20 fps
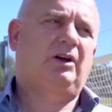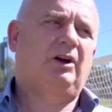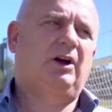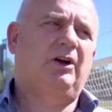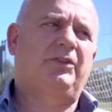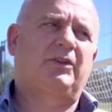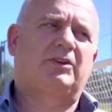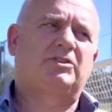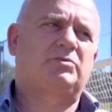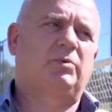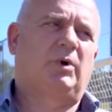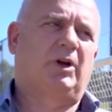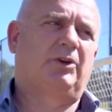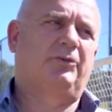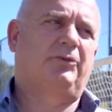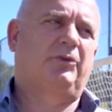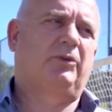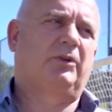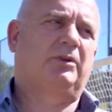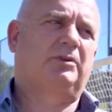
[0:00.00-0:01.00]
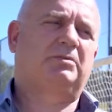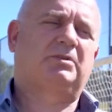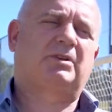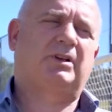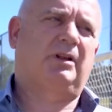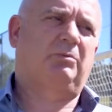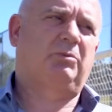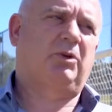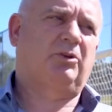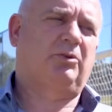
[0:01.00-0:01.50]
I think it's wonderful that a
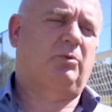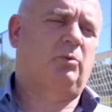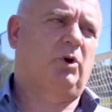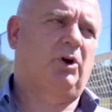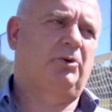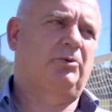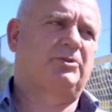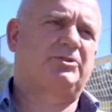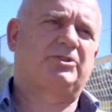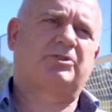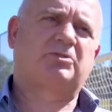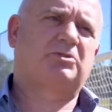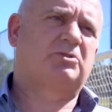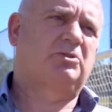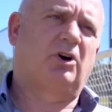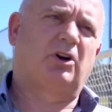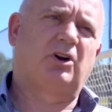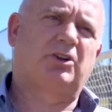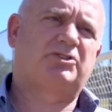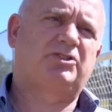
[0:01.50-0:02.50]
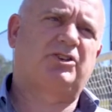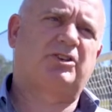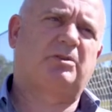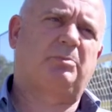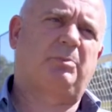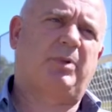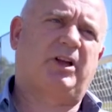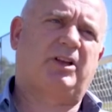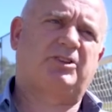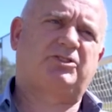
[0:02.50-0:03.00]
club like the Wanderers are acknowledging the
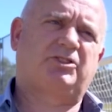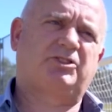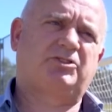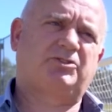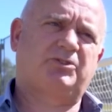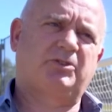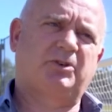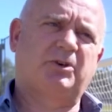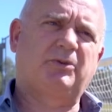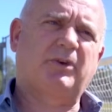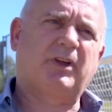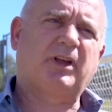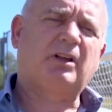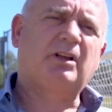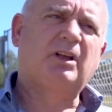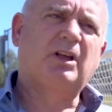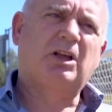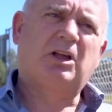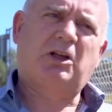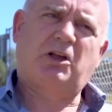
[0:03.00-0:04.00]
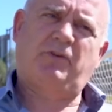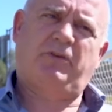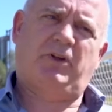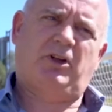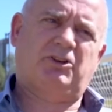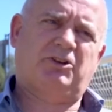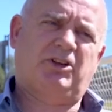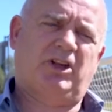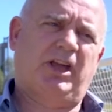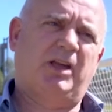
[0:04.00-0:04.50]
past history of
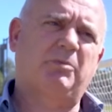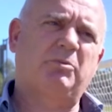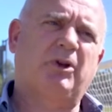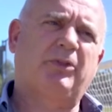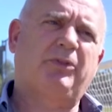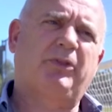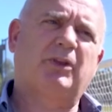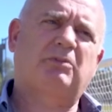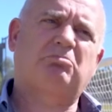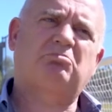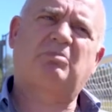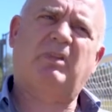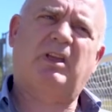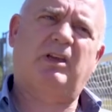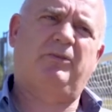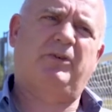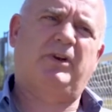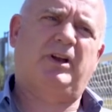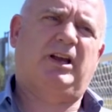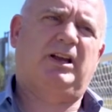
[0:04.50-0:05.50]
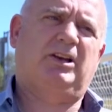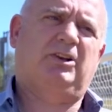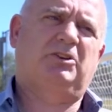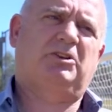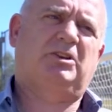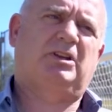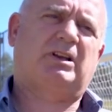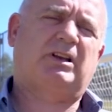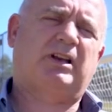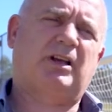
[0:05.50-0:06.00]
our game, and I think every
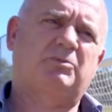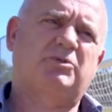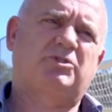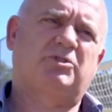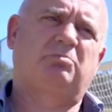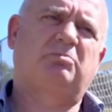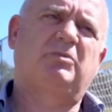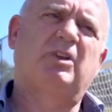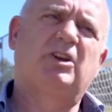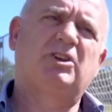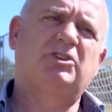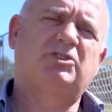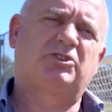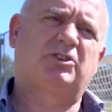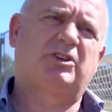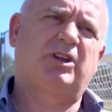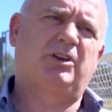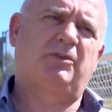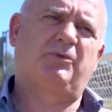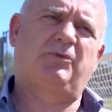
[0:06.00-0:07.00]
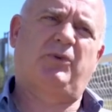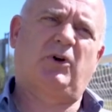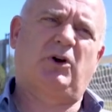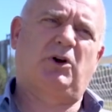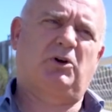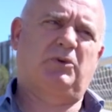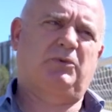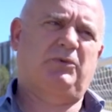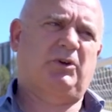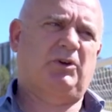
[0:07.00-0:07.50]
A-League club should get
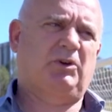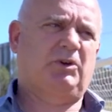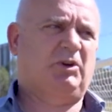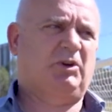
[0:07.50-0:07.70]
involved.